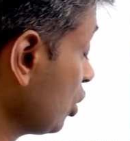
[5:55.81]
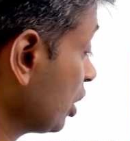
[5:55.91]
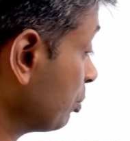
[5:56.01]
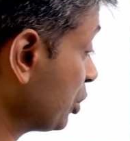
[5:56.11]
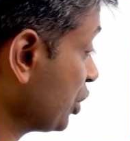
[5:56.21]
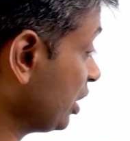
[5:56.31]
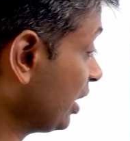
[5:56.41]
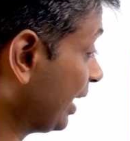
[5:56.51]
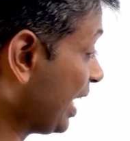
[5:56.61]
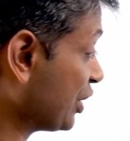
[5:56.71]
not appreciate
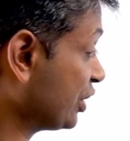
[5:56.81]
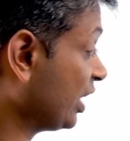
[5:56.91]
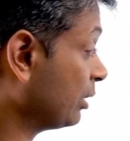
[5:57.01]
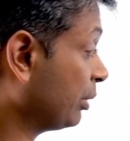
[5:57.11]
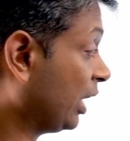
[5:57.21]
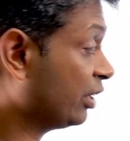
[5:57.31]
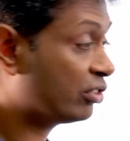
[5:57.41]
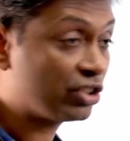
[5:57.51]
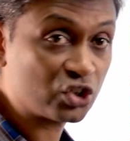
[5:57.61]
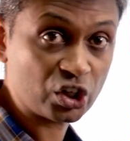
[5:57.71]
the rationale behind his
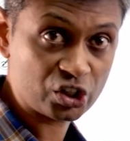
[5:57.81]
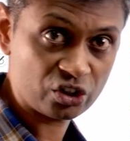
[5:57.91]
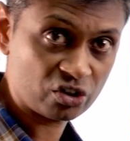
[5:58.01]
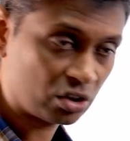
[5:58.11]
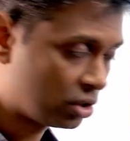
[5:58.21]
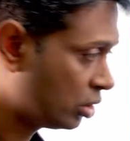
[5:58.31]
instructions.